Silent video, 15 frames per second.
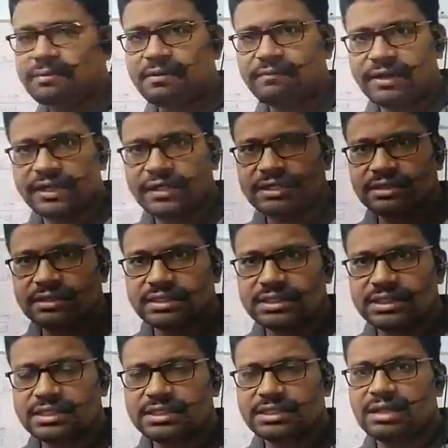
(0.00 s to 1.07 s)
type of reduction is
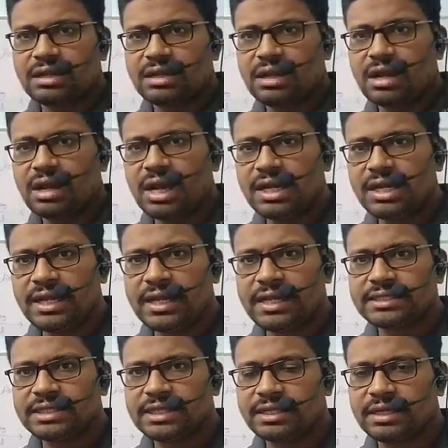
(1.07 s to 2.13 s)
this.
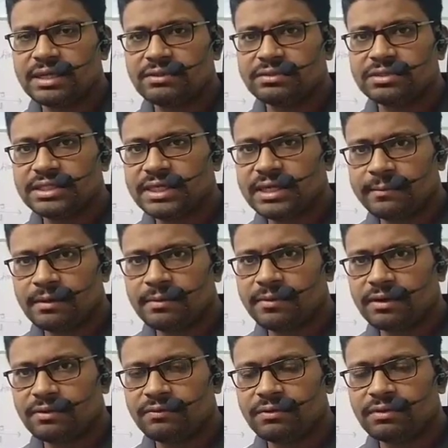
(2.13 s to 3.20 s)
Aldehydes or ketones, C double
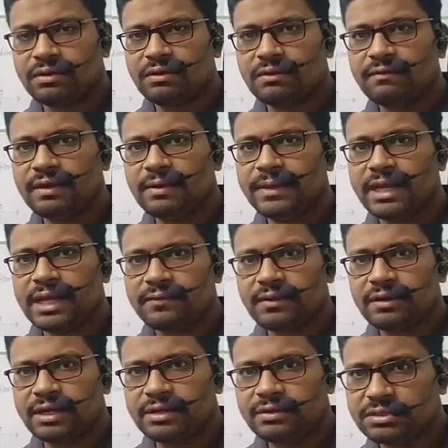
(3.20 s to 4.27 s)
bond O, will be
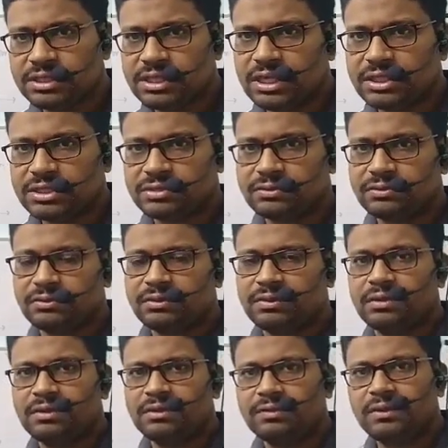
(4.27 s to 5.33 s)
converted to CH2.
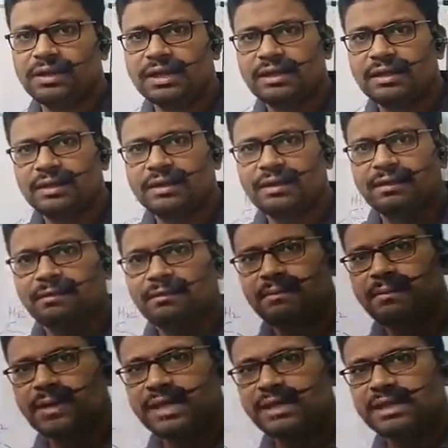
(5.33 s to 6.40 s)
Okay?
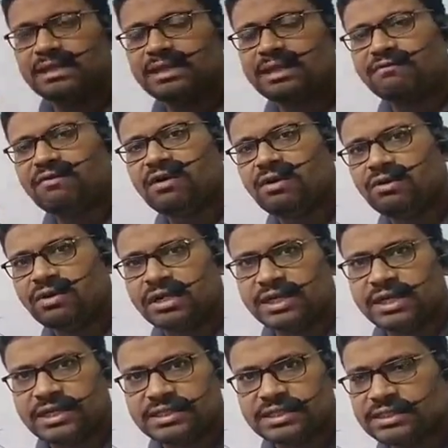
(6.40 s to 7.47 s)
By the following
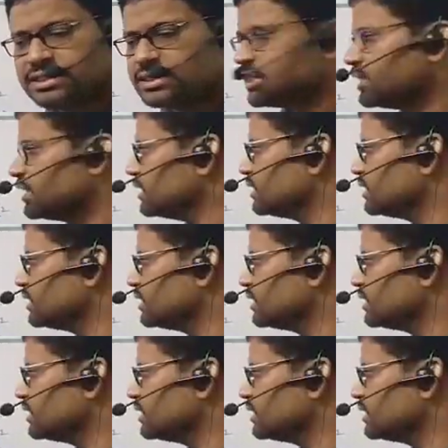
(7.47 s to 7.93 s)
reagents.